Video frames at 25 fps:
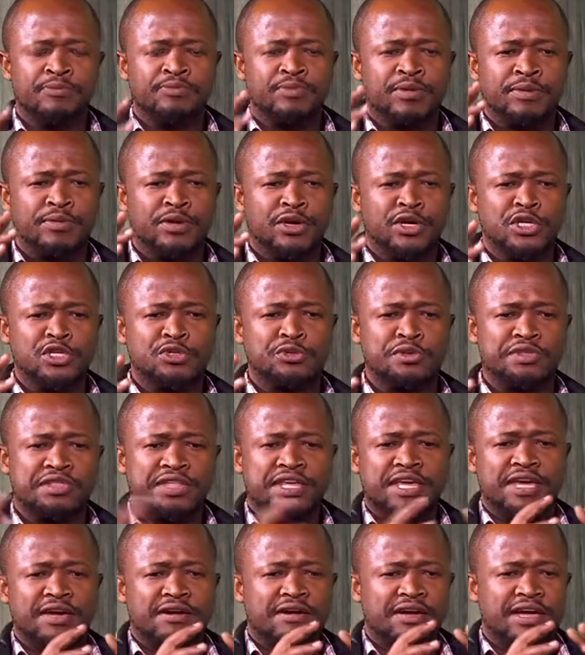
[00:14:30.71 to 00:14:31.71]
because we
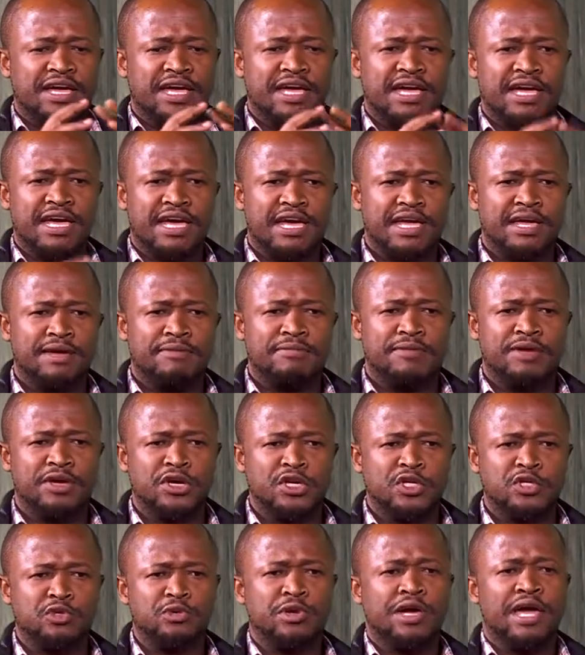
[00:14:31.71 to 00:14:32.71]
think, okay,
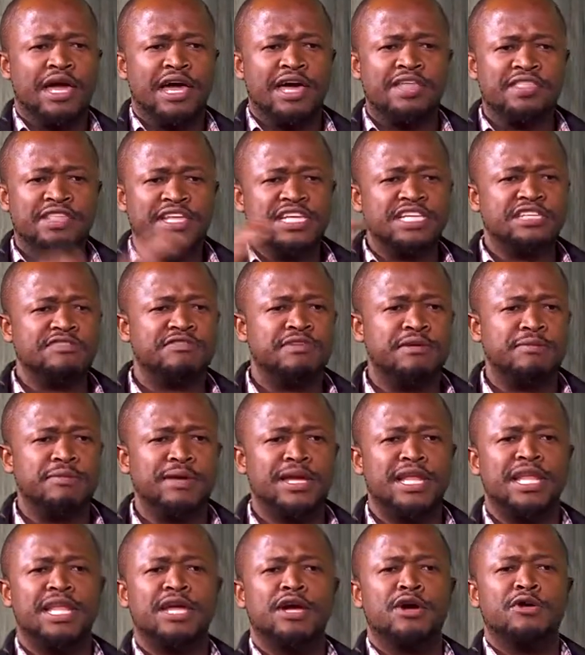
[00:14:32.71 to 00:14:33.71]
because we're this
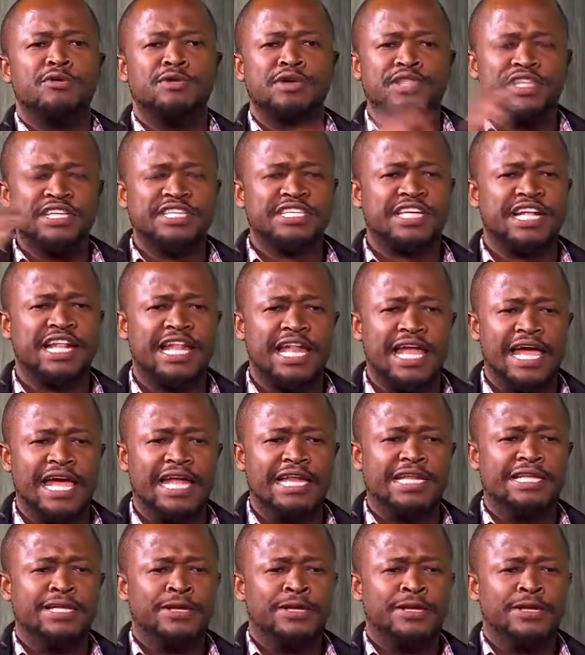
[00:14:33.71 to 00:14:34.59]
family or with this clan,